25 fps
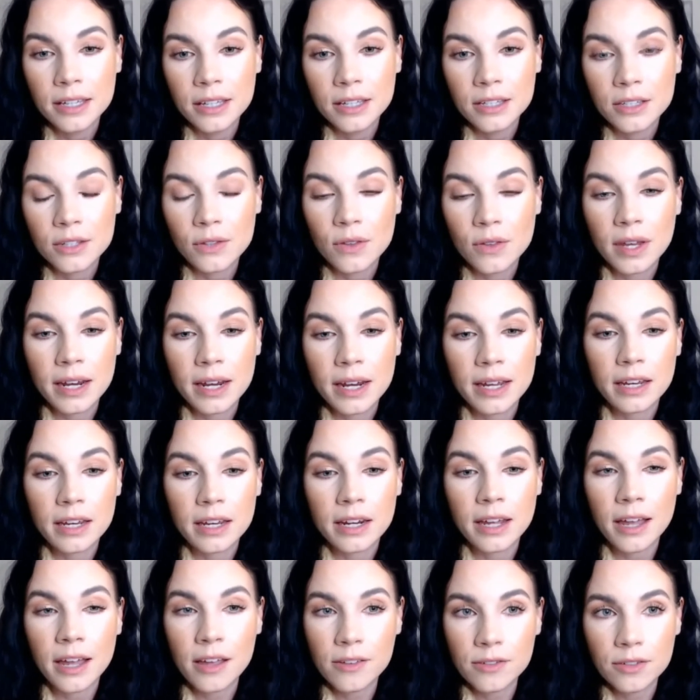so that I can
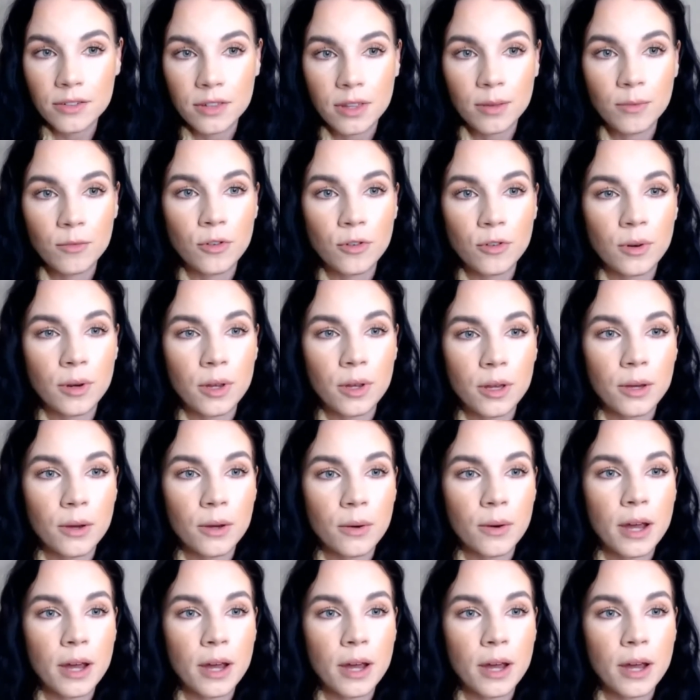answer them for you.